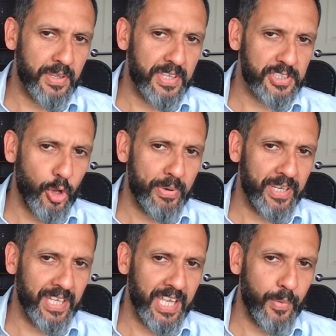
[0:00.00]
this
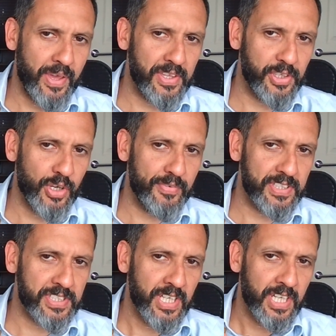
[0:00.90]
opening here where the nerve
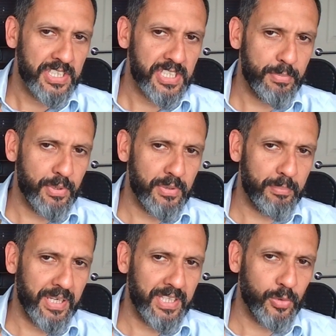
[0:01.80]
is. So you put the
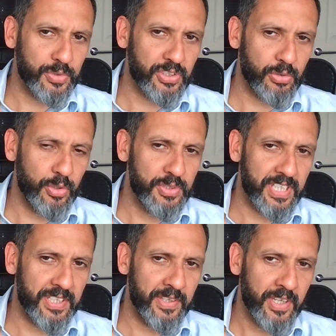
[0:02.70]
pedicle screws
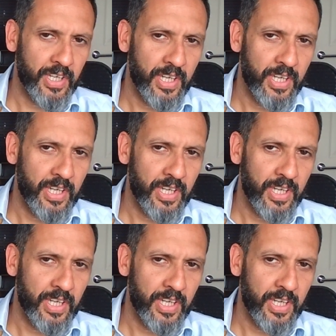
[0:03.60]
in